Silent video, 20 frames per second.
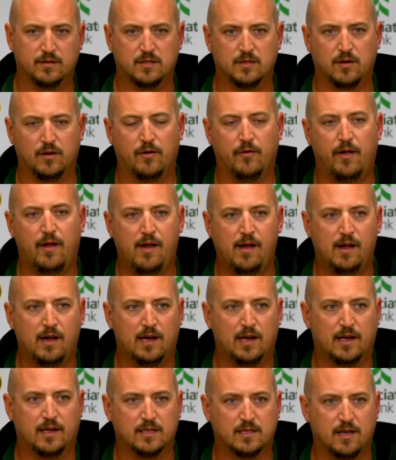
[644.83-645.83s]
So
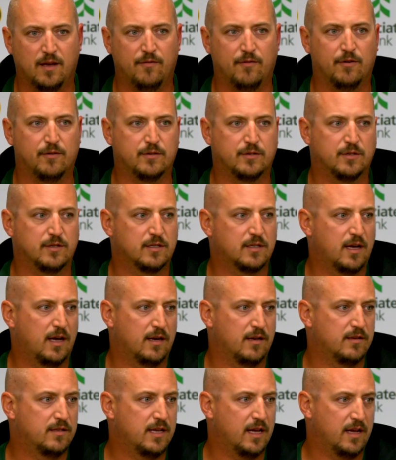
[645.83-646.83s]
I guess I've always just kind
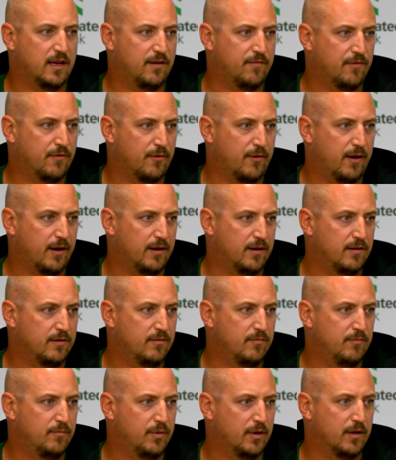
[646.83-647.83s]
of taken it for granted.
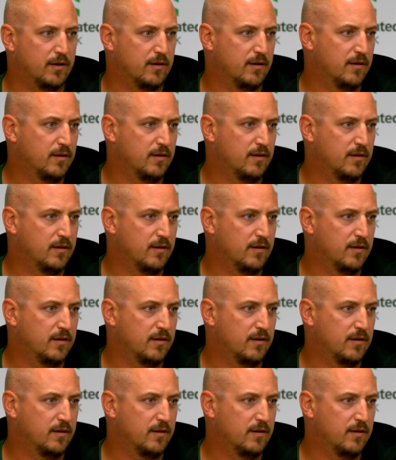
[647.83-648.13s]
But,